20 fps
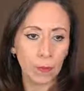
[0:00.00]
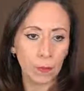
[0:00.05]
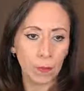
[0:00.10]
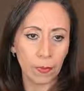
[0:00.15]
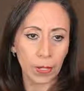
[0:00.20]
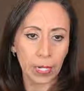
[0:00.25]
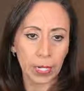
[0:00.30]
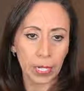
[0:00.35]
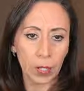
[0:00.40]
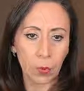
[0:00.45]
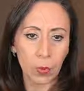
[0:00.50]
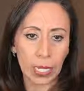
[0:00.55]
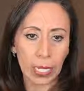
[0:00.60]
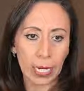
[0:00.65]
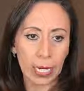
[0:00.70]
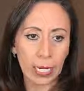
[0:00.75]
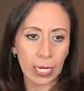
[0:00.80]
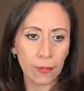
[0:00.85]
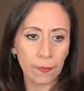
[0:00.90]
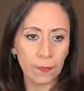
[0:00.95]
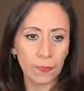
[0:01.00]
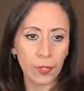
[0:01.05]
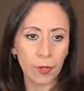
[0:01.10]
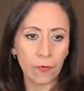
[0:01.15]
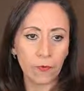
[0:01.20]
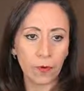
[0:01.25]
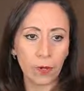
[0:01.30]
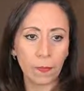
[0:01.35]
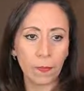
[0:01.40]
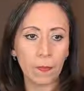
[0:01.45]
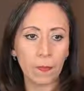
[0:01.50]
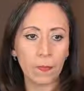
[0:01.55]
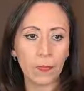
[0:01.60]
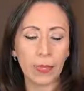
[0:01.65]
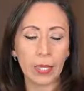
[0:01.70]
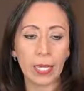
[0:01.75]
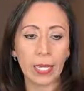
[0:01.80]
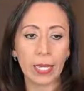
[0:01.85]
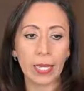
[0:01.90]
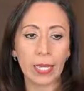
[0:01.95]
very quickly from
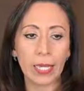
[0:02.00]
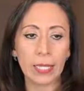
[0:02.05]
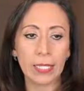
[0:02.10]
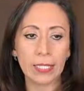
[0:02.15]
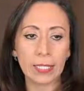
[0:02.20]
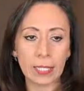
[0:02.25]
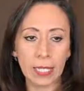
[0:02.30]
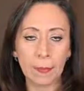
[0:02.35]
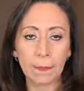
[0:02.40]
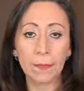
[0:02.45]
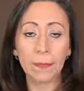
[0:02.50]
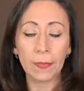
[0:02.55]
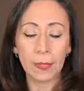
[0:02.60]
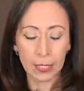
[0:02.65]
the step